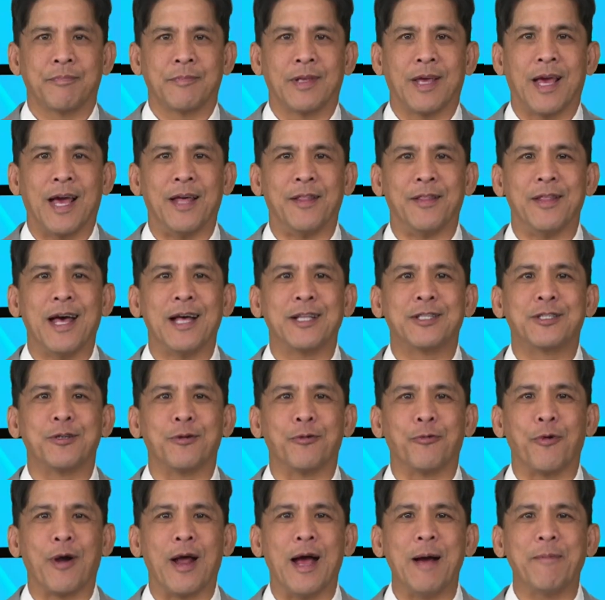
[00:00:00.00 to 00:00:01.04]
And that's
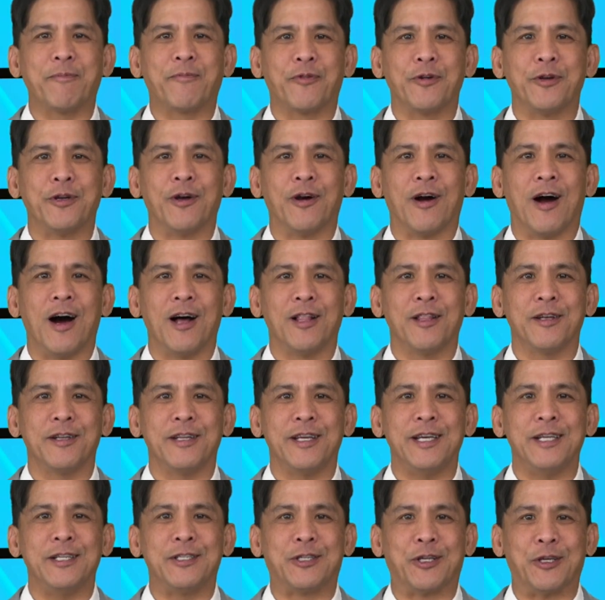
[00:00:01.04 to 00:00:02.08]
a wrap for your
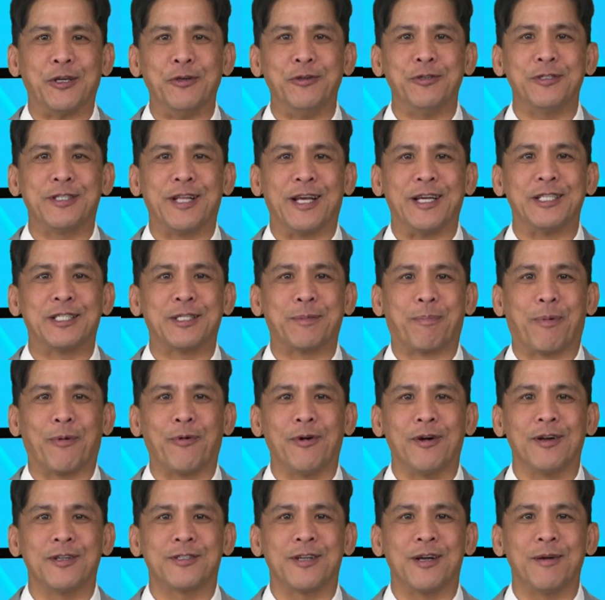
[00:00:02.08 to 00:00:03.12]
holiday Tuesday
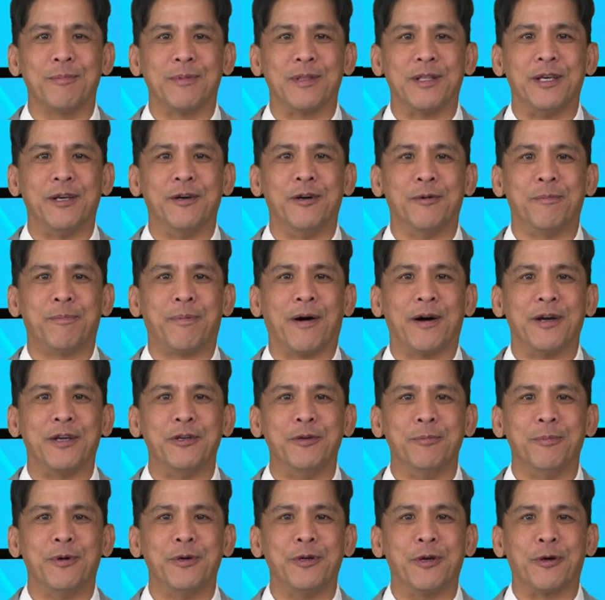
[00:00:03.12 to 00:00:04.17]
sports. I'm Leo
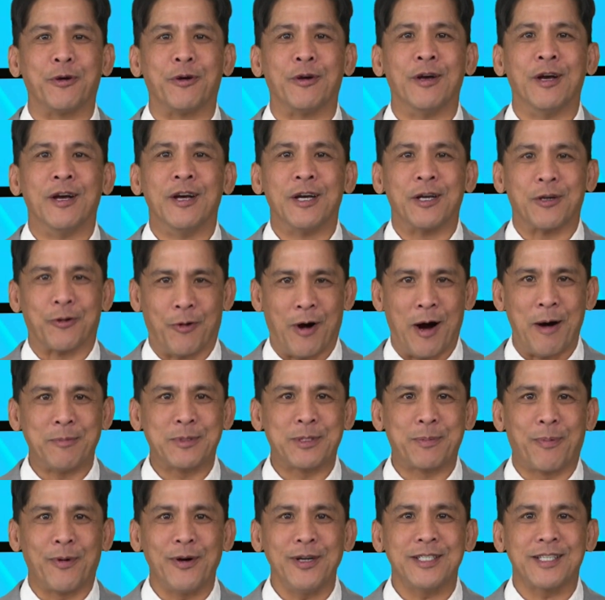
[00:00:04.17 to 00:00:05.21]
Payumo, your Guam
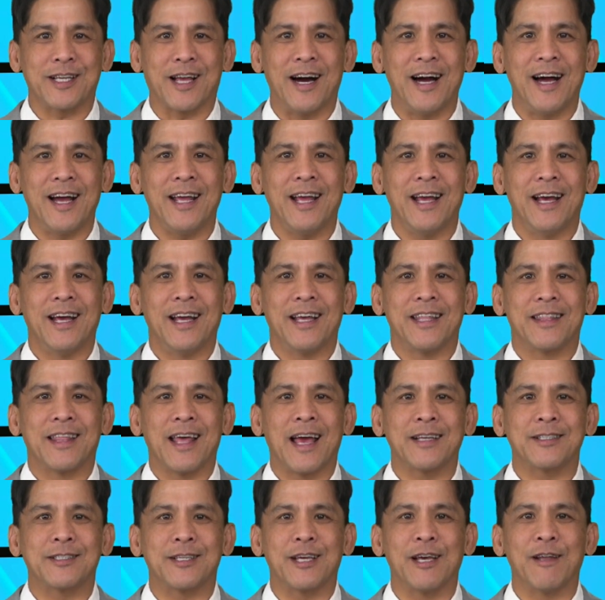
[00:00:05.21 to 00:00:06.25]
sports guy.
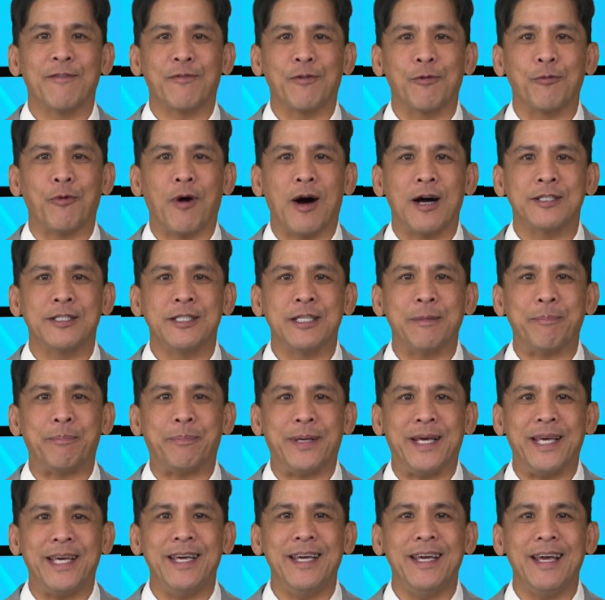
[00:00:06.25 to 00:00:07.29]
Thanks again for watching
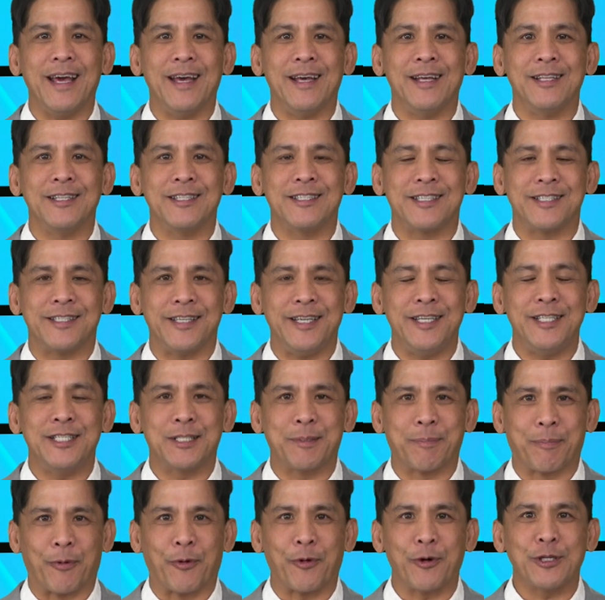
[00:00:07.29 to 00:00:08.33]
PNC
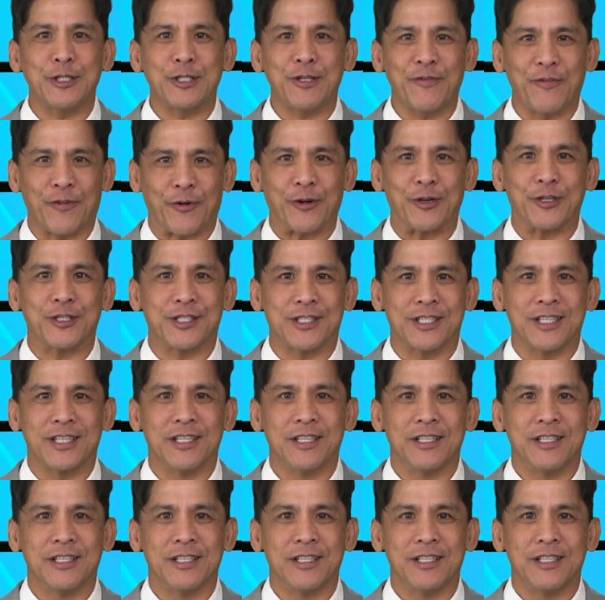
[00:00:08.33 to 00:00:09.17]
Sports First.